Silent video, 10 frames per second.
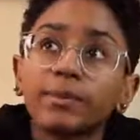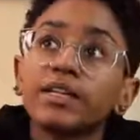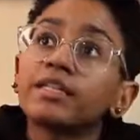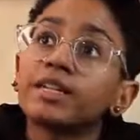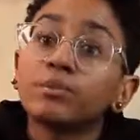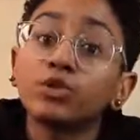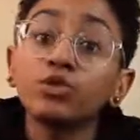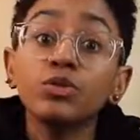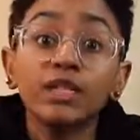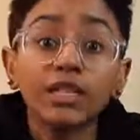but he ended up
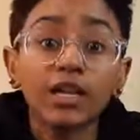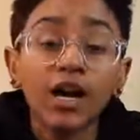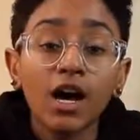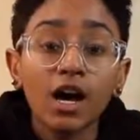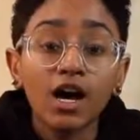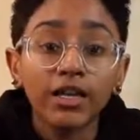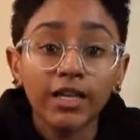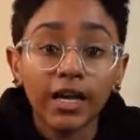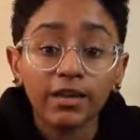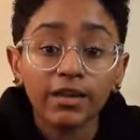using
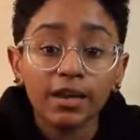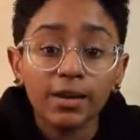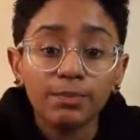again,